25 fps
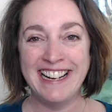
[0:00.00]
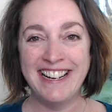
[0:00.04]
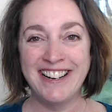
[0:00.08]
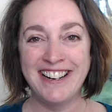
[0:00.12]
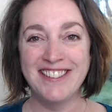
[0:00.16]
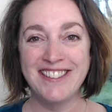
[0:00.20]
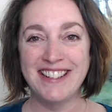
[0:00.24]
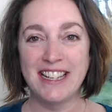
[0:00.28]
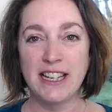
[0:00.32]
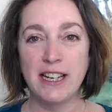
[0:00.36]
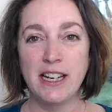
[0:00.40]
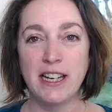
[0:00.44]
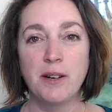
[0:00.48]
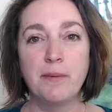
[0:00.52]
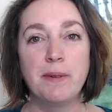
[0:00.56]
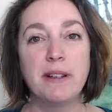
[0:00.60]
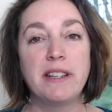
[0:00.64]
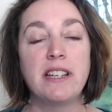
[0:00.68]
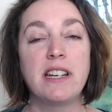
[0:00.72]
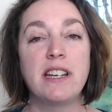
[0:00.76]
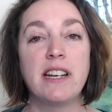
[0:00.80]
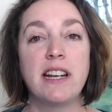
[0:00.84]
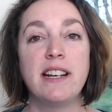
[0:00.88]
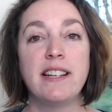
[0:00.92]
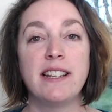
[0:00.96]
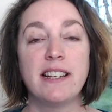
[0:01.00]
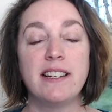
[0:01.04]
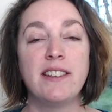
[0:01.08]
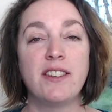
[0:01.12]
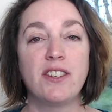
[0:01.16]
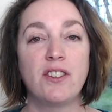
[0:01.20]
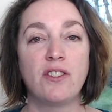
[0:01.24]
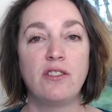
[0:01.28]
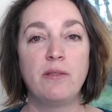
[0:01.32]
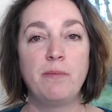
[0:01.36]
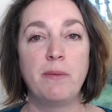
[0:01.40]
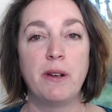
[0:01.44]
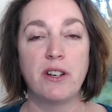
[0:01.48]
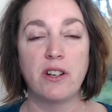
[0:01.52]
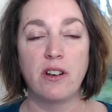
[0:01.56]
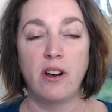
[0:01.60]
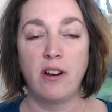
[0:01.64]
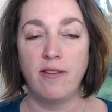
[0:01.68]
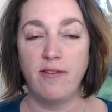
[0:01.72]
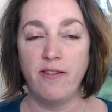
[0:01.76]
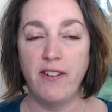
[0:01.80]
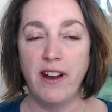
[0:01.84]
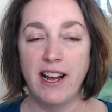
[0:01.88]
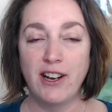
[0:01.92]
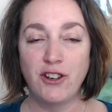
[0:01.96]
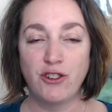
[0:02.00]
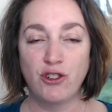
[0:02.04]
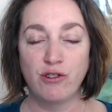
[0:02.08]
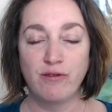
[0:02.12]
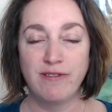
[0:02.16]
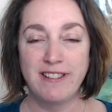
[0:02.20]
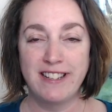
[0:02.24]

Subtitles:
Yosa here with today's instalment of Natural